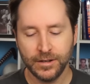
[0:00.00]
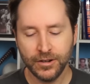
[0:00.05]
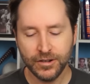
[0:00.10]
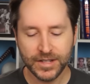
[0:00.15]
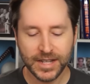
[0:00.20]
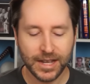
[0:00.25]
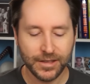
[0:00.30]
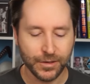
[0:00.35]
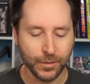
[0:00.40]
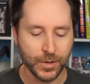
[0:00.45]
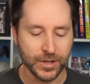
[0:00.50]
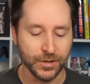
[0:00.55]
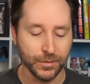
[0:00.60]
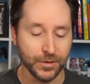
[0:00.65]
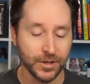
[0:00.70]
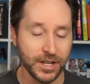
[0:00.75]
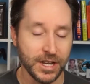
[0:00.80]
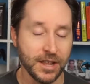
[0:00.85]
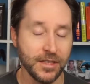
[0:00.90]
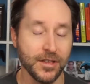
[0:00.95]
Turns out there wasn't
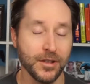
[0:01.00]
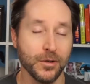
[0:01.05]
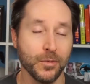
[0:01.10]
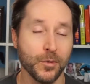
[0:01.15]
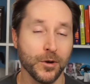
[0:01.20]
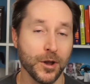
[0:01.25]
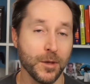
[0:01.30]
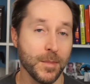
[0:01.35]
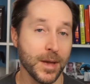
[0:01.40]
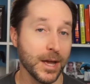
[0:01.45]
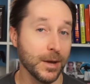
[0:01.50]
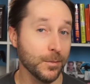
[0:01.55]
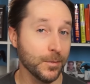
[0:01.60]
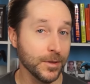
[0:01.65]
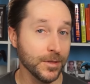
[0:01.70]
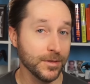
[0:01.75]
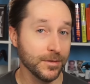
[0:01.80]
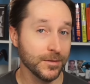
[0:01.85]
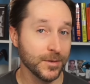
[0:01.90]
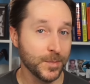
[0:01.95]
really anything to worry about
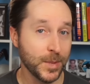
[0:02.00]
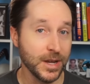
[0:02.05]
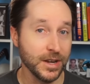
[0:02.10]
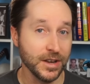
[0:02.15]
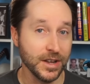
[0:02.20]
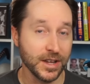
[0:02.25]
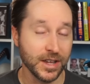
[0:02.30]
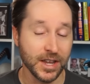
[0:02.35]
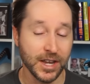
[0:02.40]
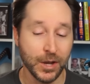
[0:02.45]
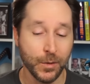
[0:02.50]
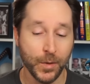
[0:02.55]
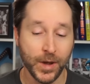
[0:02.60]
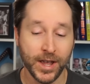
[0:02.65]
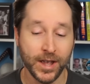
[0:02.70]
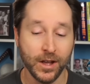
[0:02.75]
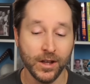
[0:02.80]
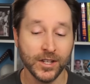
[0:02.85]
with Sputnik anyway.